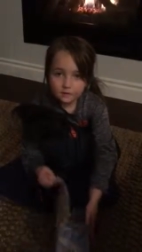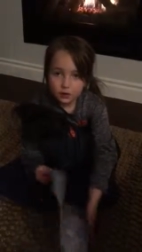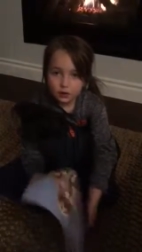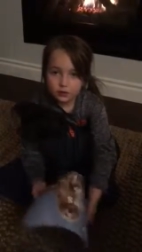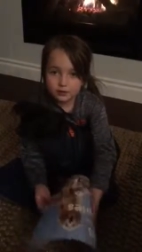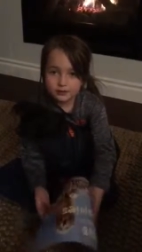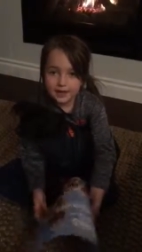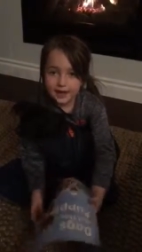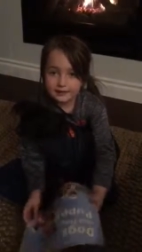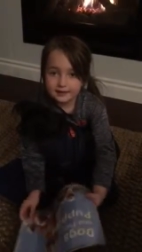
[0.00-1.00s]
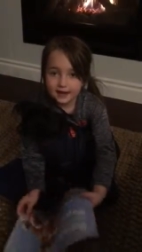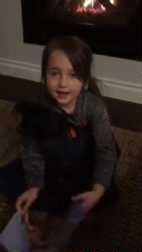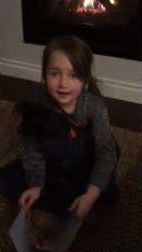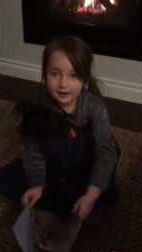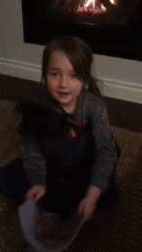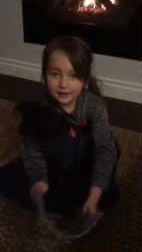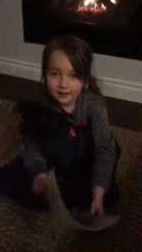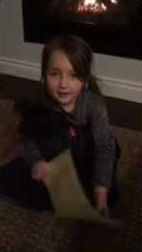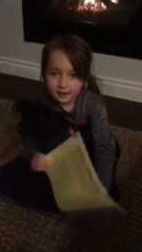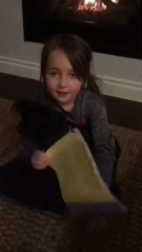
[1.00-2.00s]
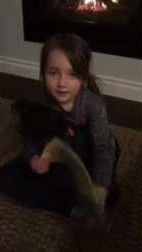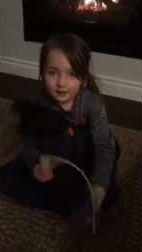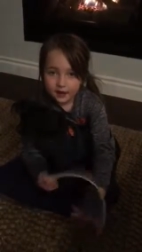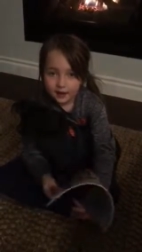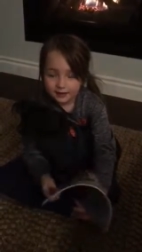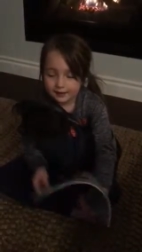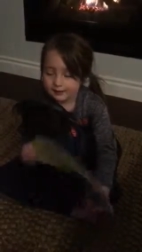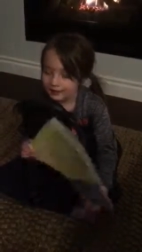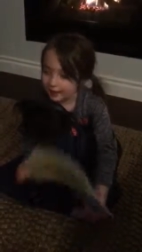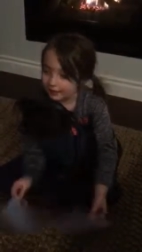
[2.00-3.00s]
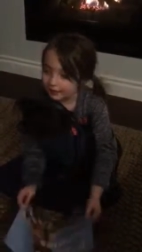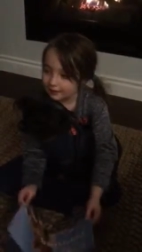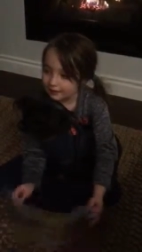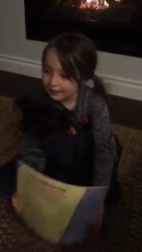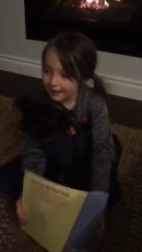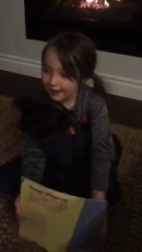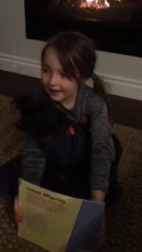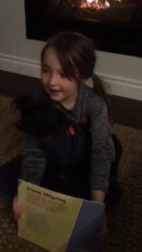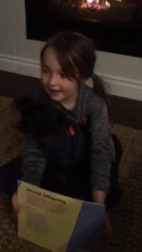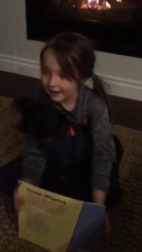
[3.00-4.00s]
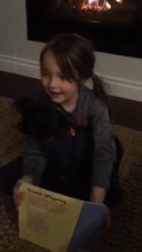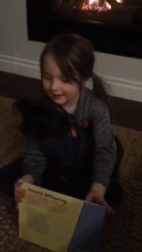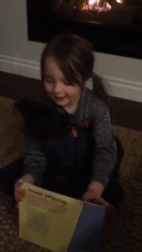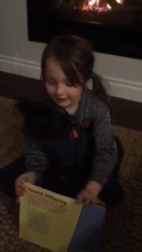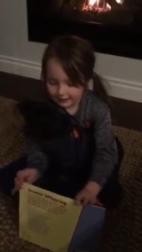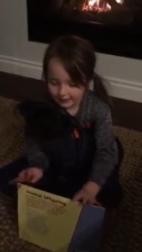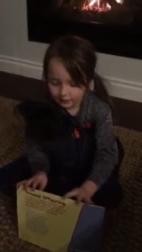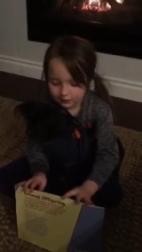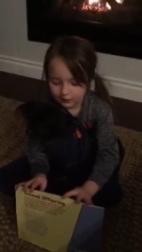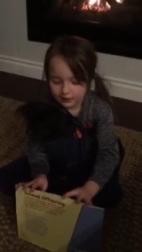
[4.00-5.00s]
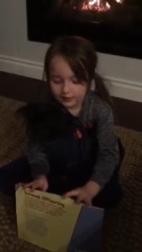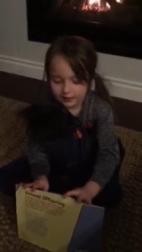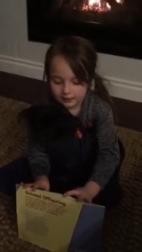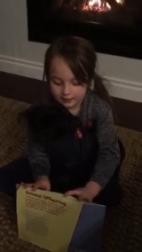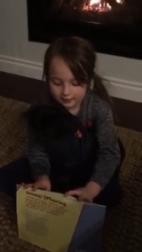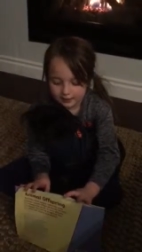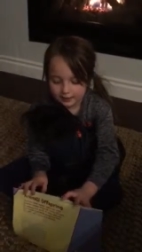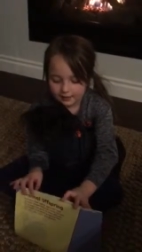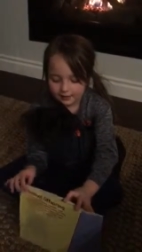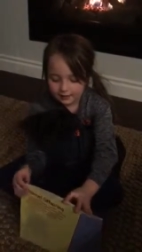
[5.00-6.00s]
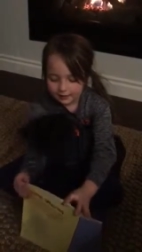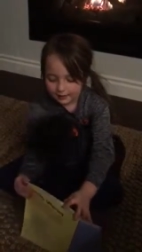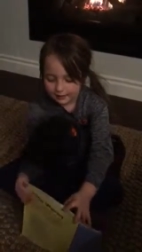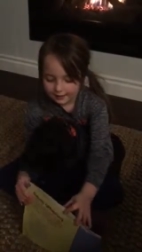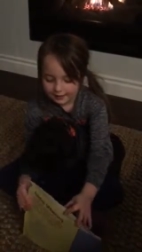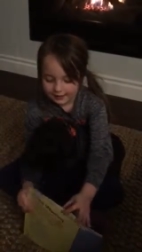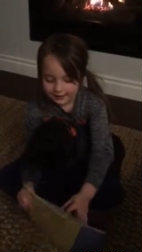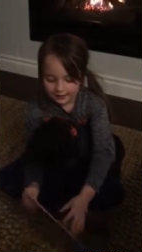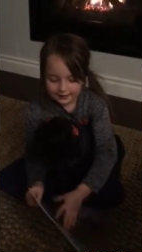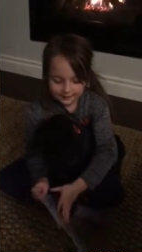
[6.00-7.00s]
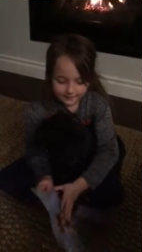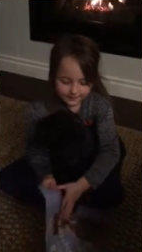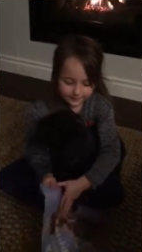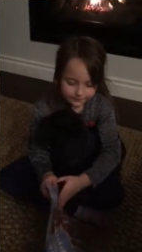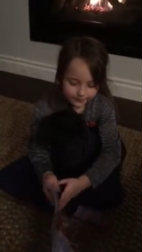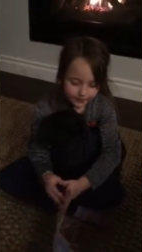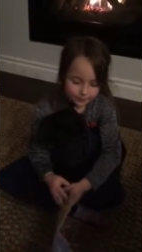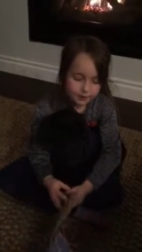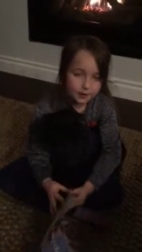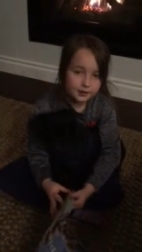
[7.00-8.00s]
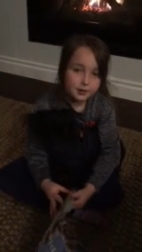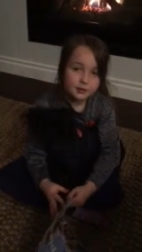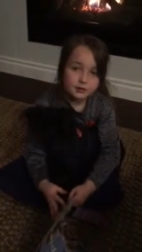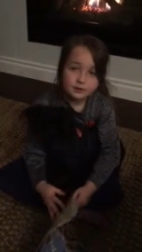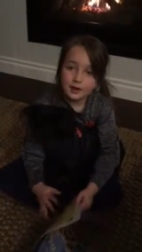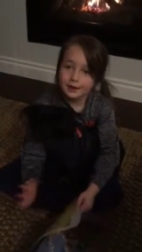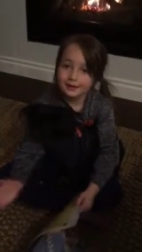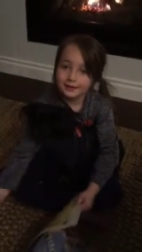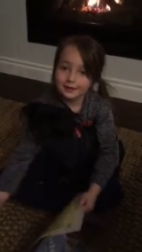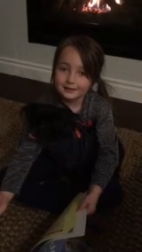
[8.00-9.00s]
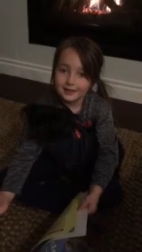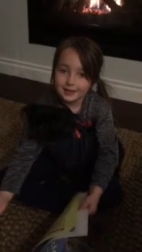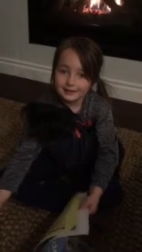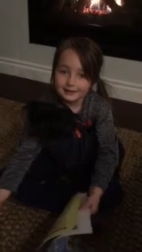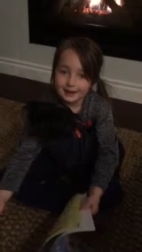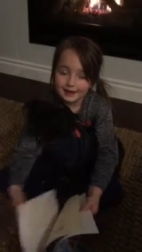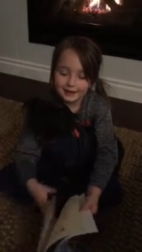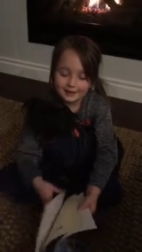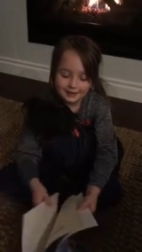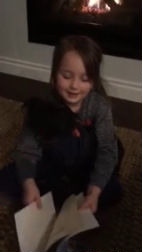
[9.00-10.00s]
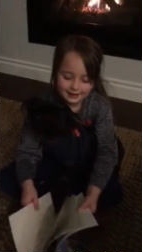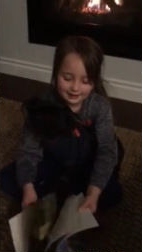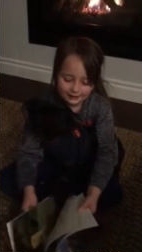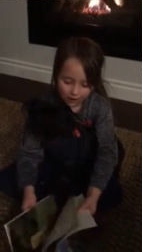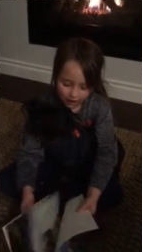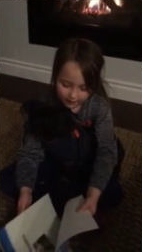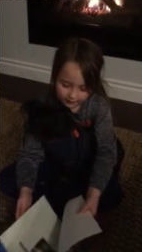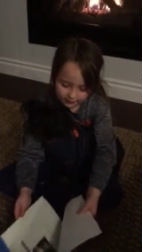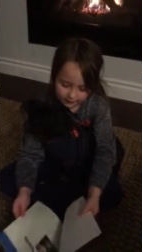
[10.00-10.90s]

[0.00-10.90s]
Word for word: for 10 days. Wow. On the 10th day, they can hear and see. But less than 10 days, they cannot.